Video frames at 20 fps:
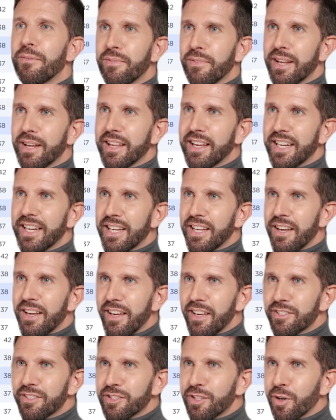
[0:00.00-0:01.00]
The key
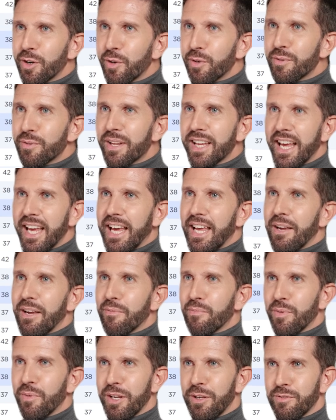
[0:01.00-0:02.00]
is to only
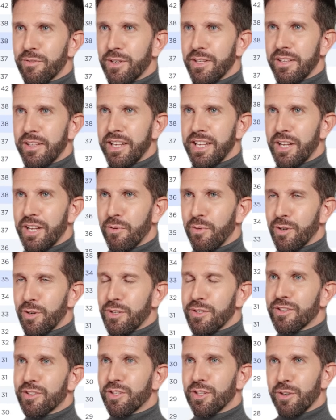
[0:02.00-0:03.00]
add relevant
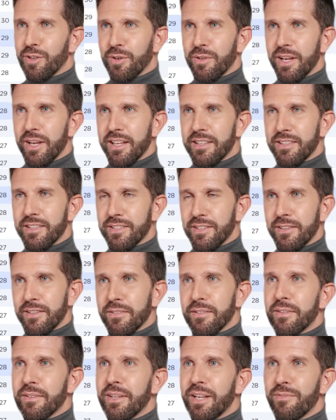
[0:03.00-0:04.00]
keywords to your list.
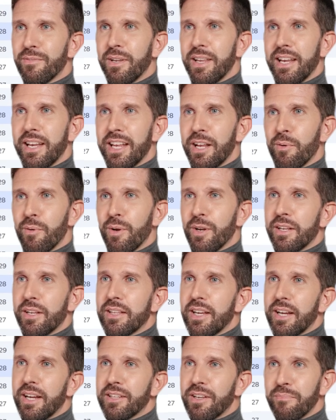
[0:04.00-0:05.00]
If a keyword
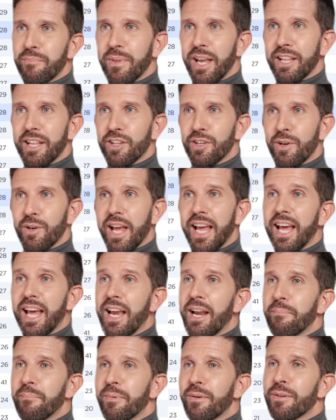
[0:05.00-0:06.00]
doesn't match your
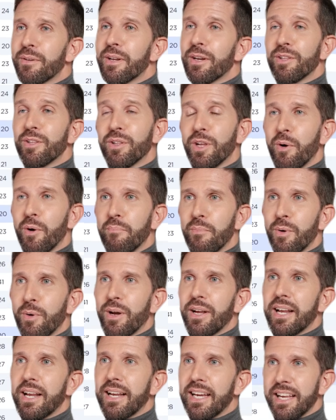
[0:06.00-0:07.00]
app, there's no
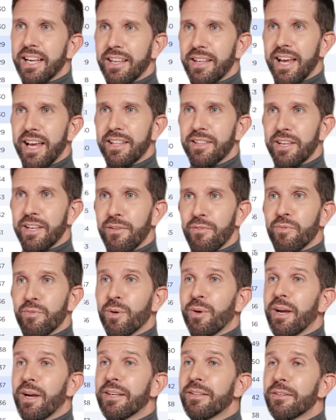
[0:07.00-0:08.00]
point in indexing
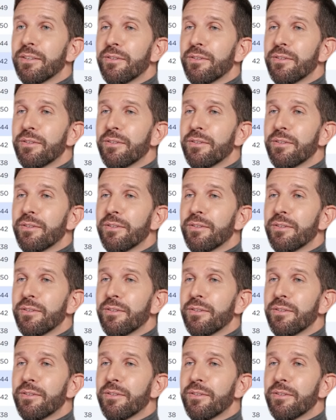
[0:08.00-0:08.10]
for it.